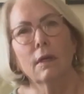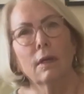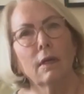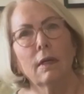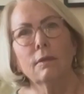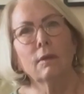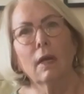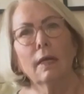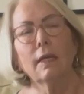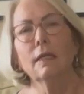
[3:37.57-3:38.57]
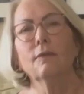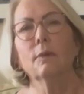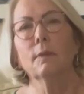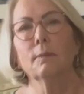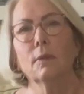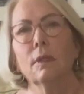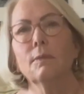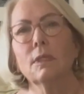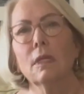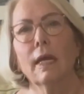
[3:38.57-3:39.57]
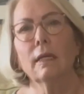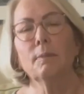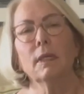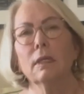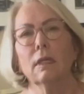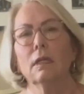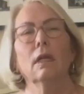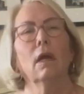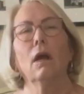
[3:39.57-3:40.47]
I can't even remember. It was like being in,